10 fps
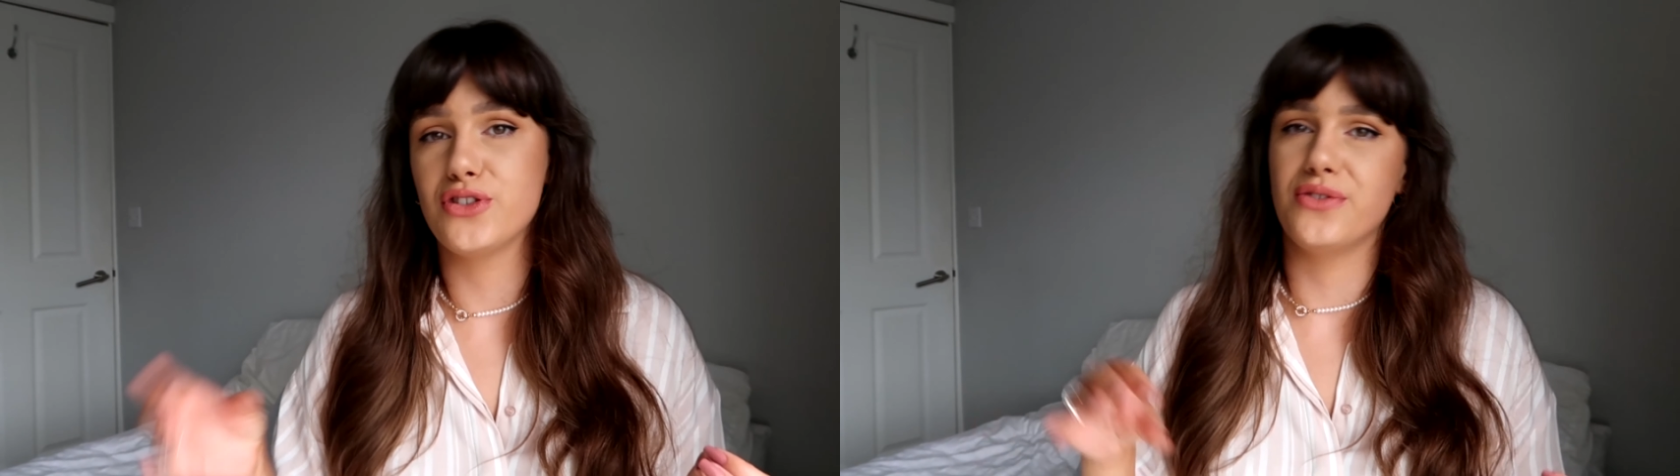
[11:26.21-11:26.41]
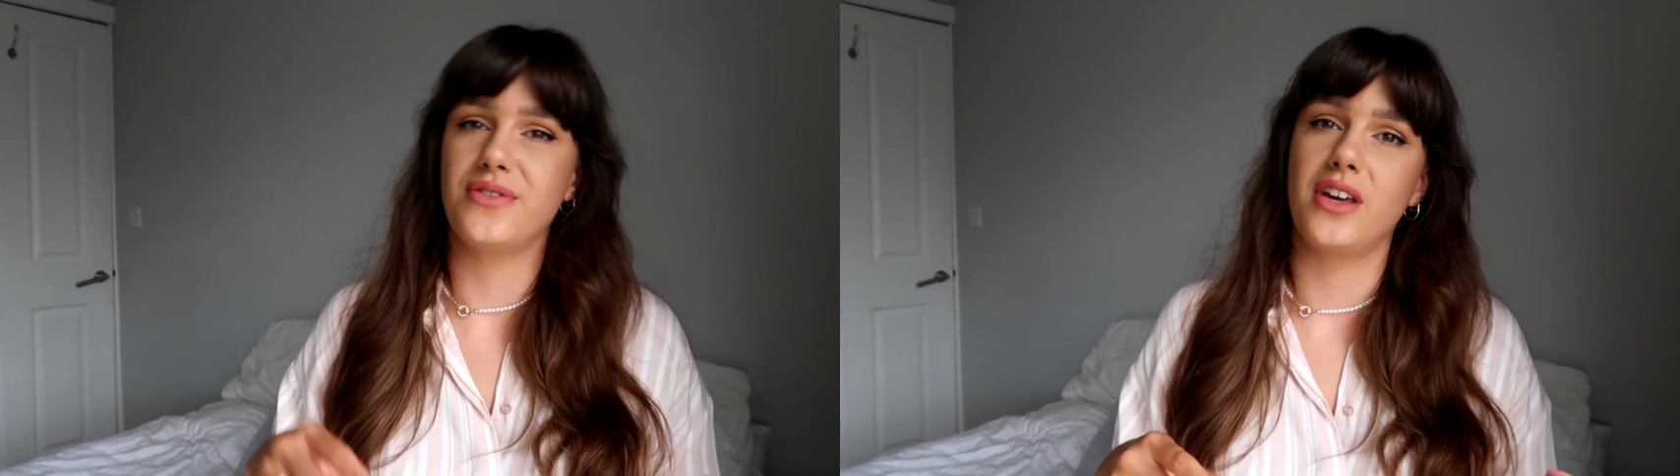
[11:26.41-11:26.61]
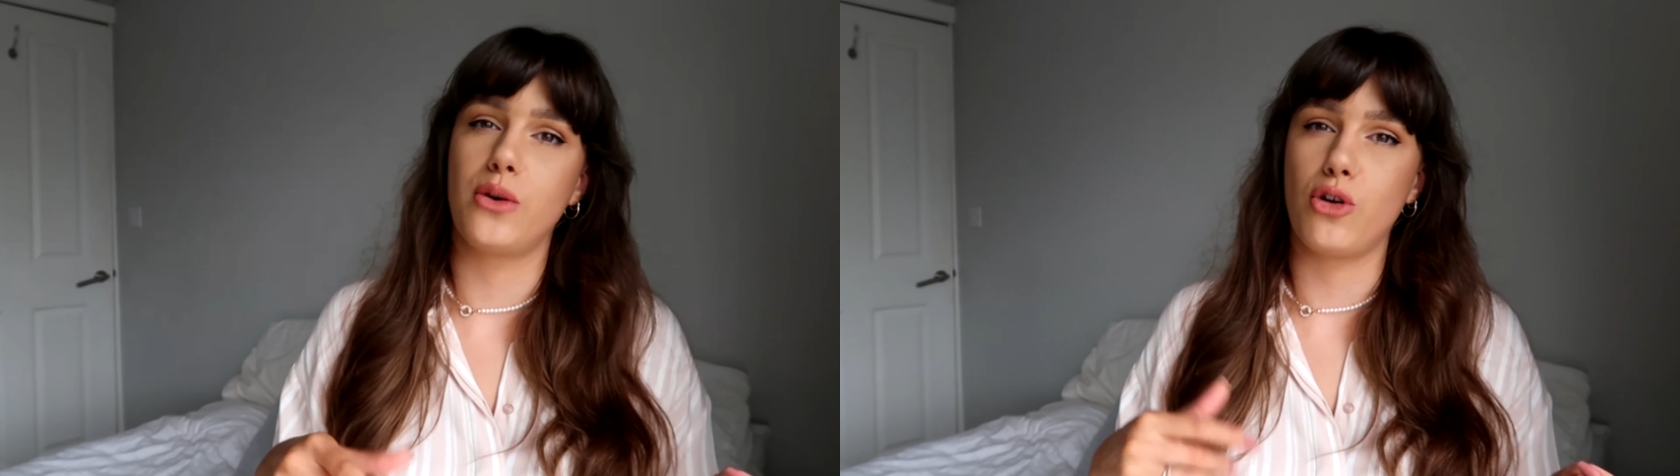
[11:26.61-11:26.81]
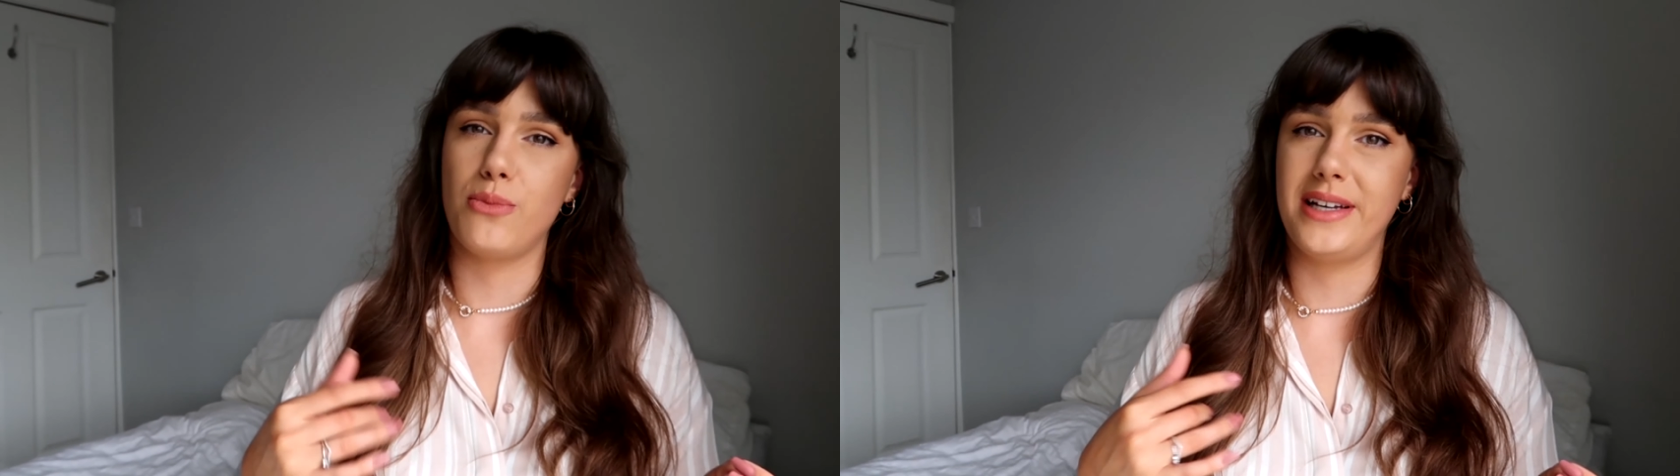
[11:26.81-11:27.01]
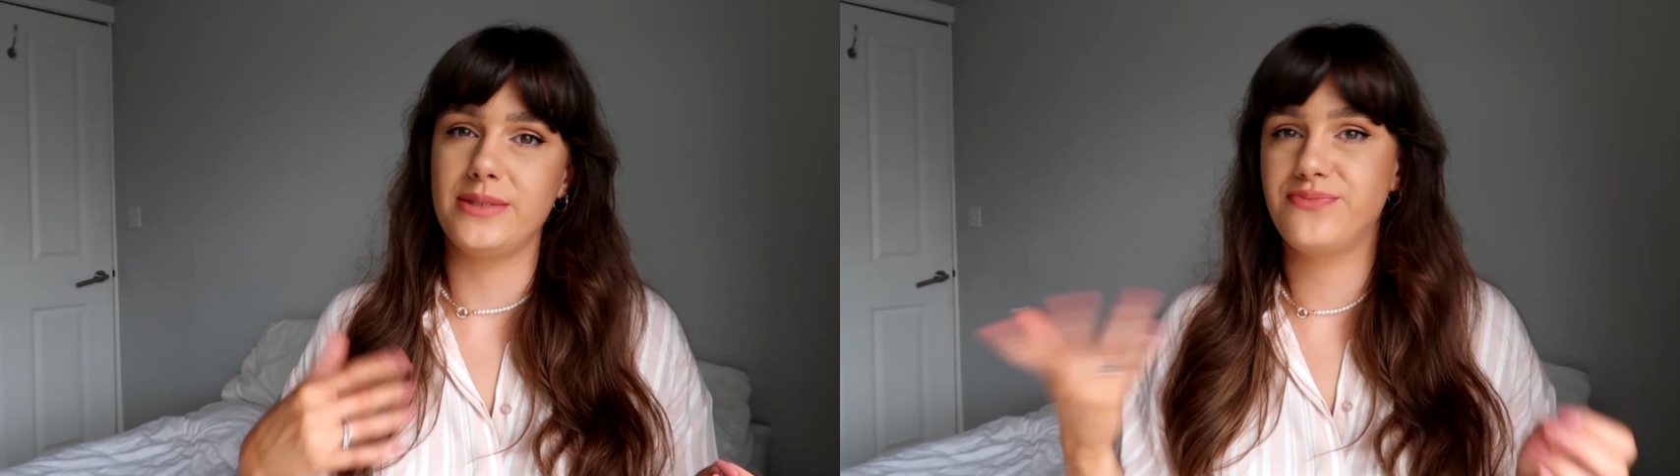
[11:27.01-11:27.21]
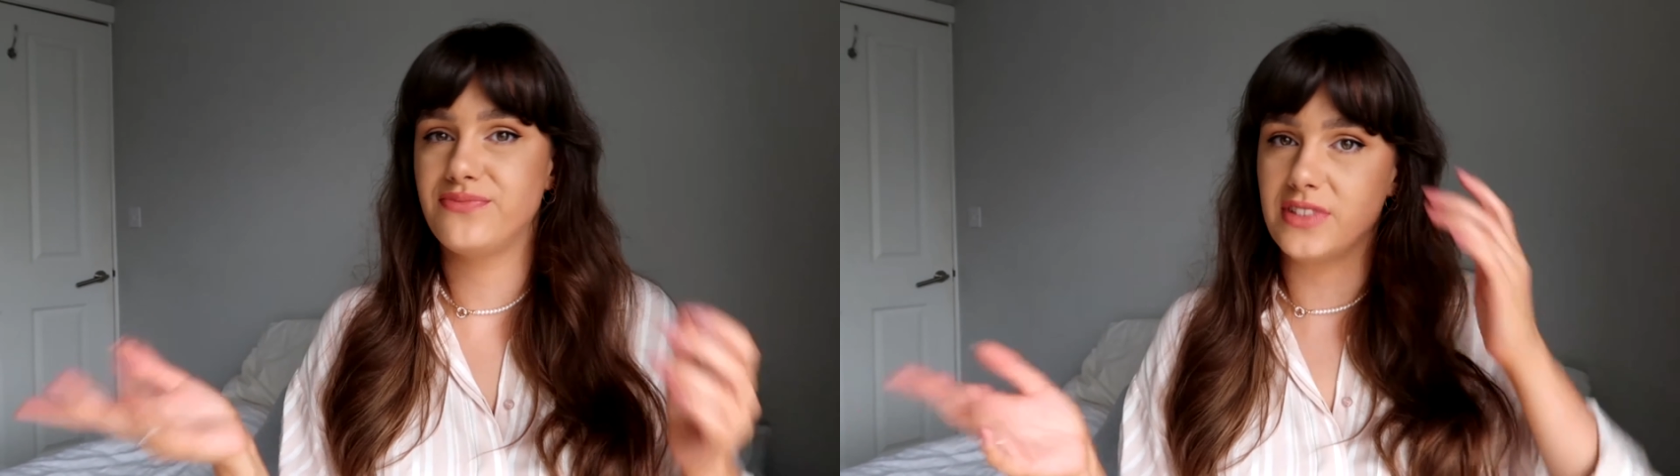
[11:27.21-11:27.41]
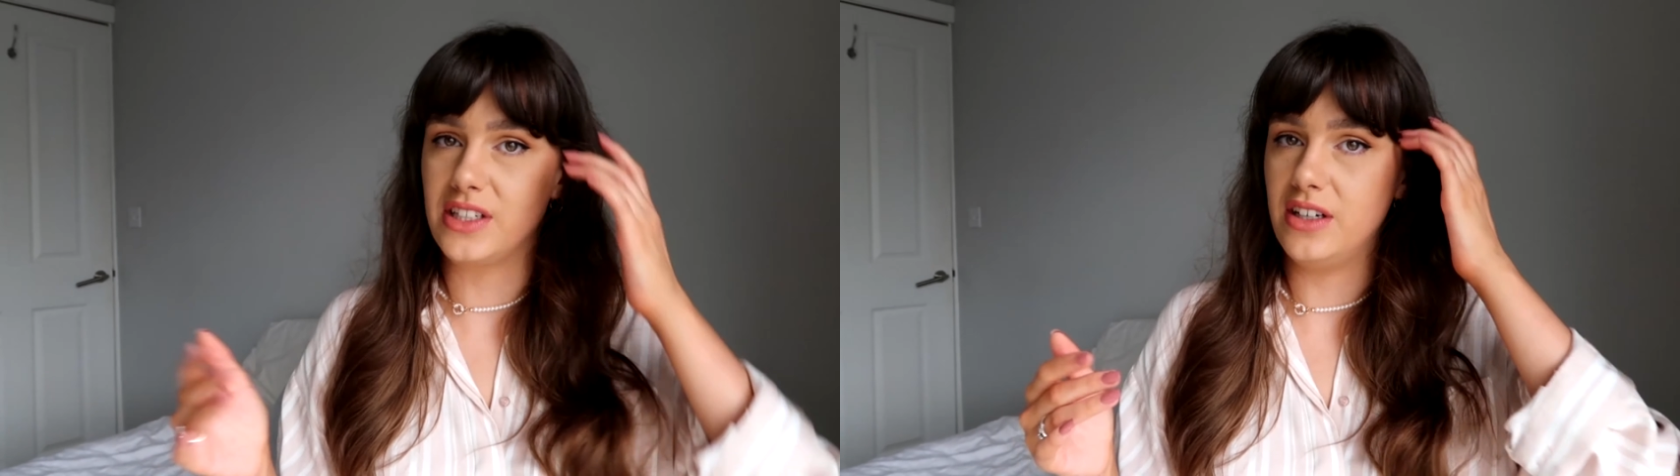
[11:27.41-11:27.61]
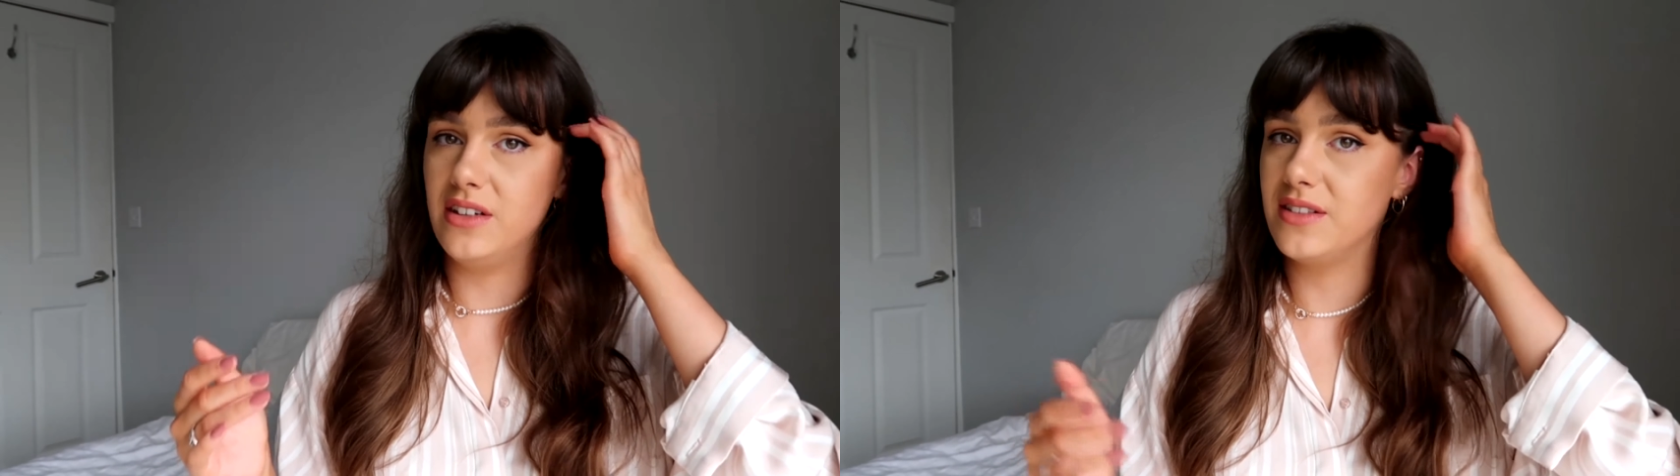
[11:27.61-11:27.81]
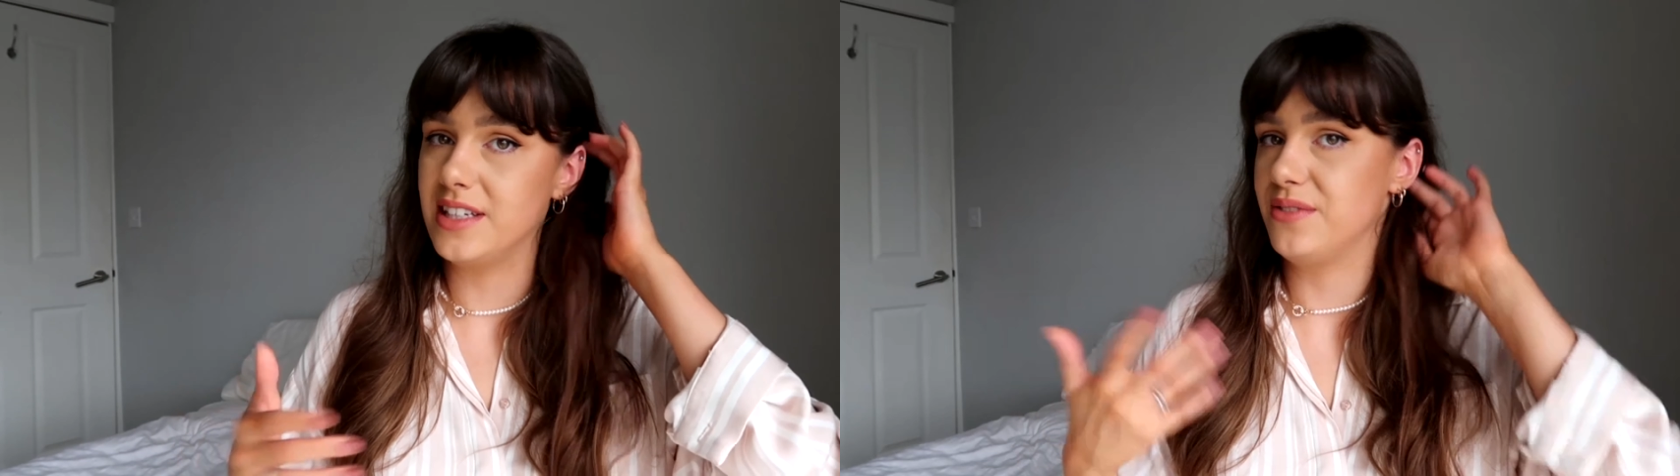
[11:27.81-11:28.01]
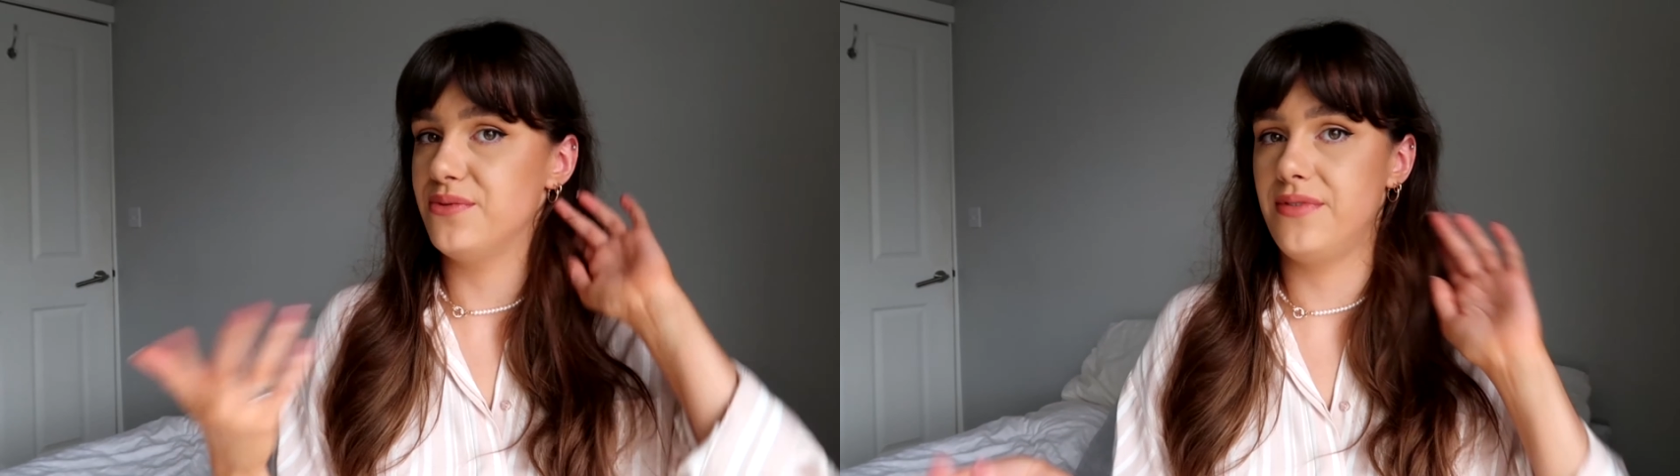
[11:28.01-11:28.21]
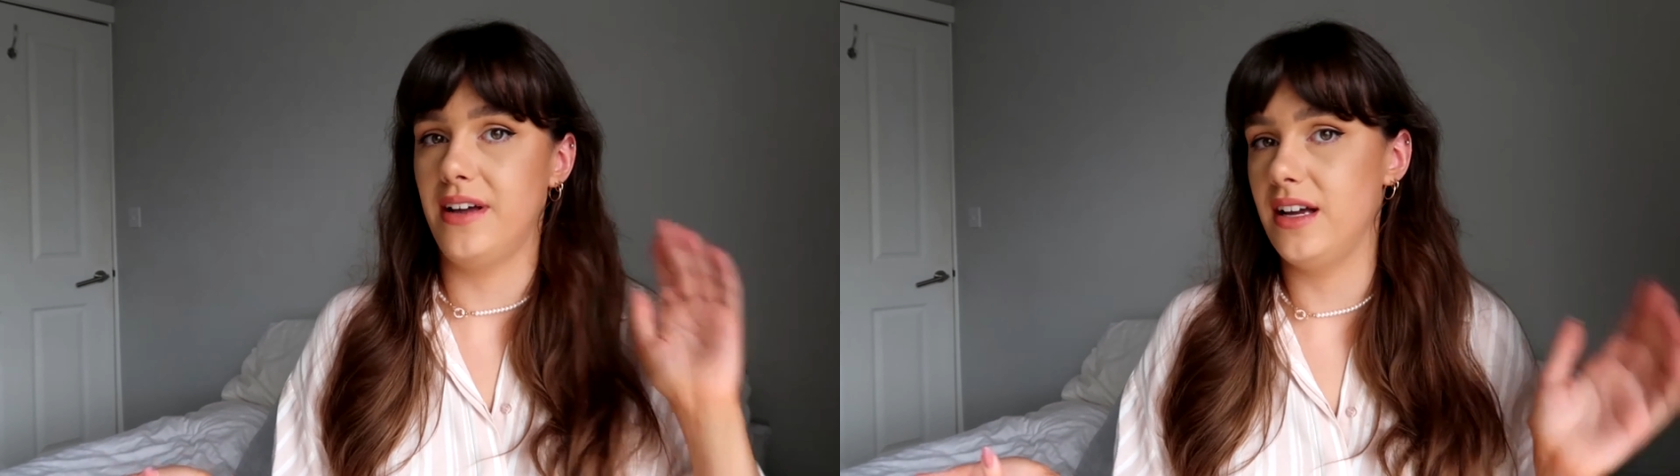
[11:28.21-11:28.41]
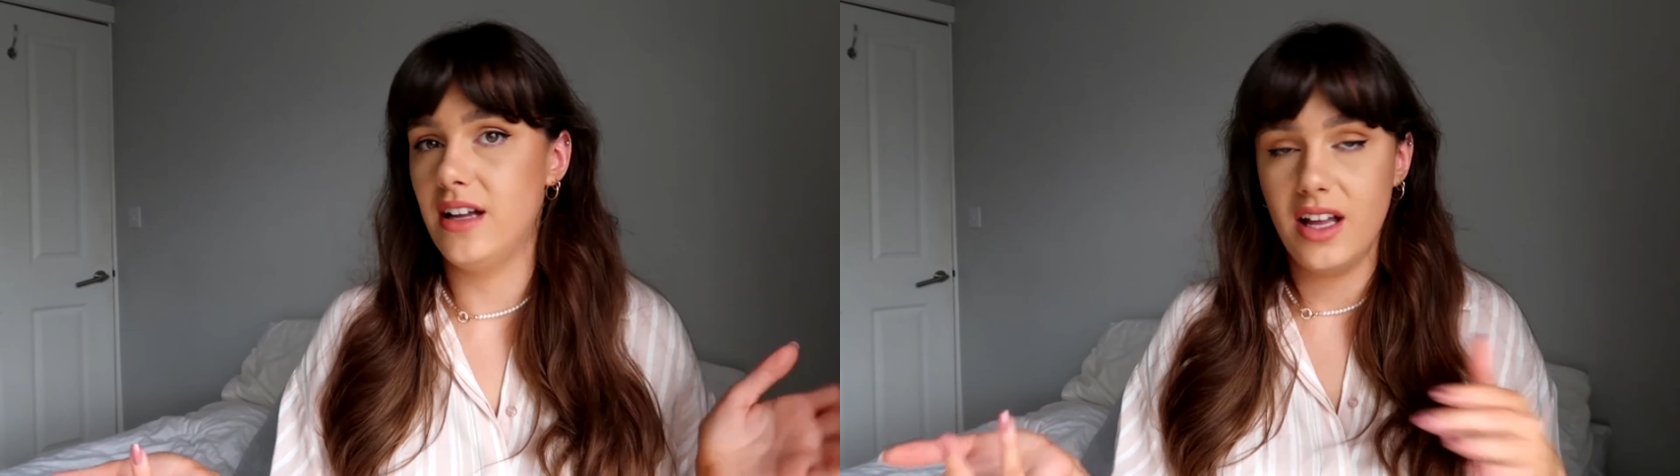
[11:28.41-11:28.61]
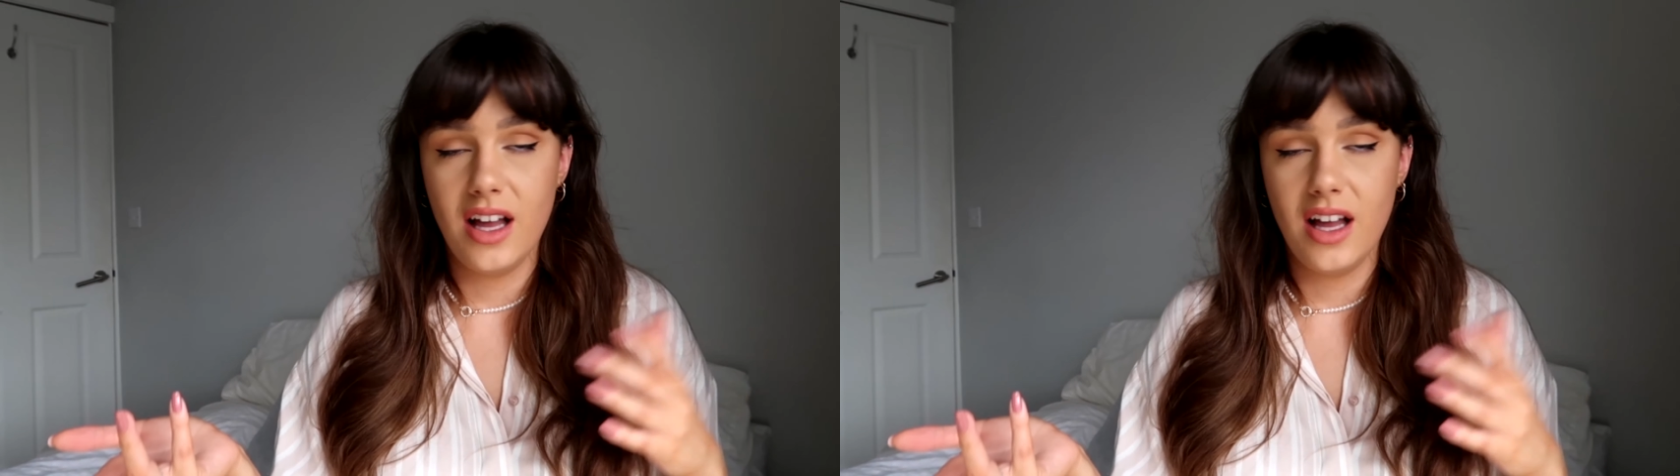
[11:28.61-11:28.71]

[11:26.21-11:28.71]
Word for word: just a few were a bit you know they didn't fit